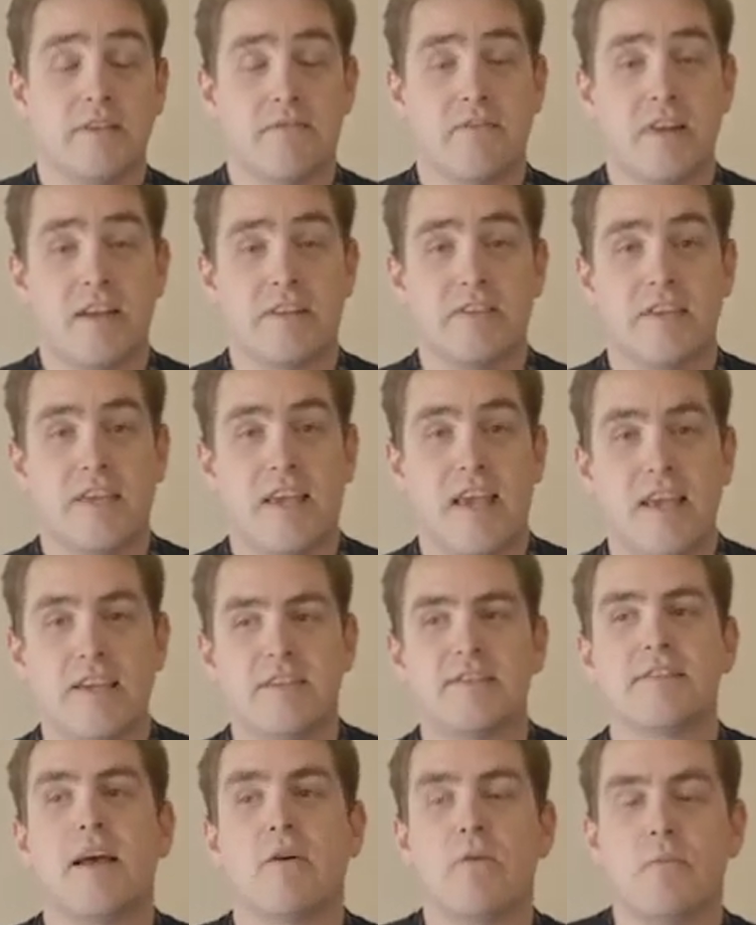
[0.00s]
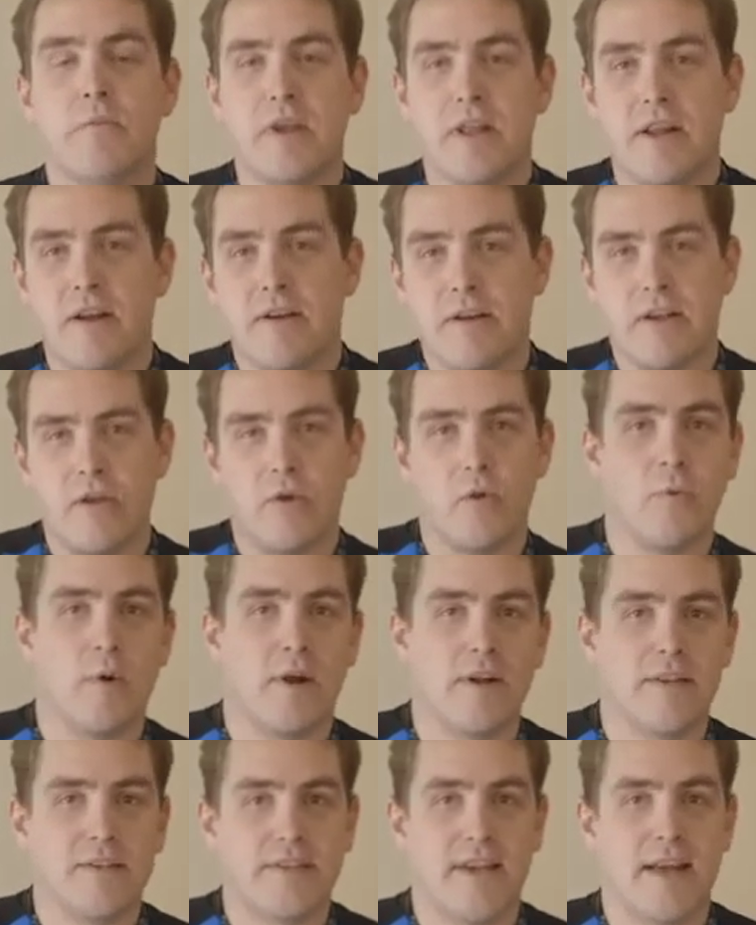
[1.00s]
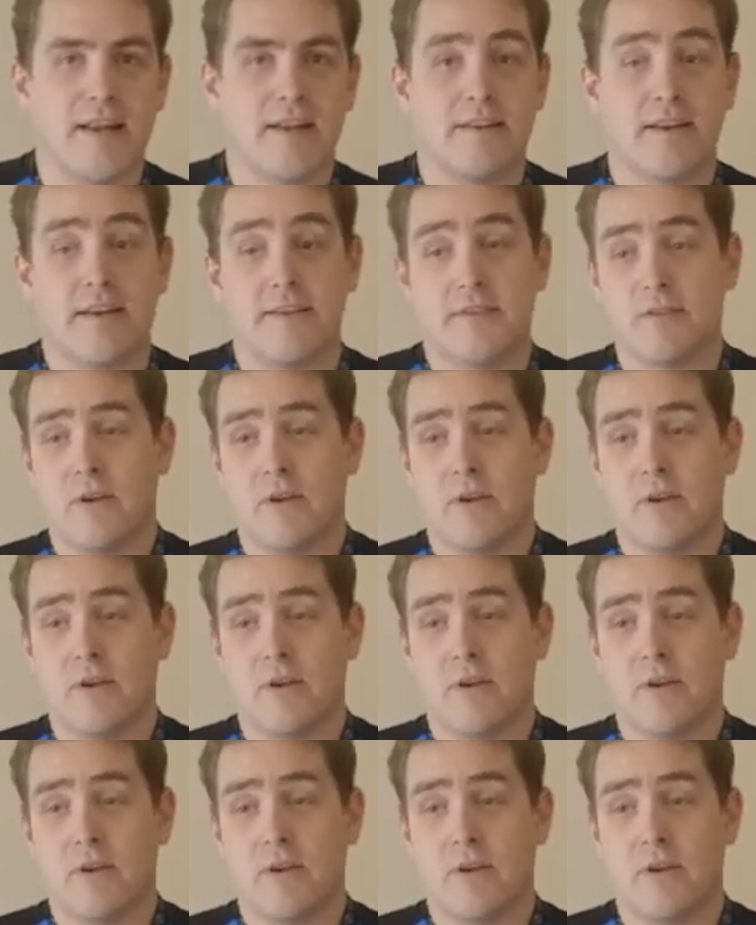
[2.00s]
If that's the case, that would be an area you would want to sanitize.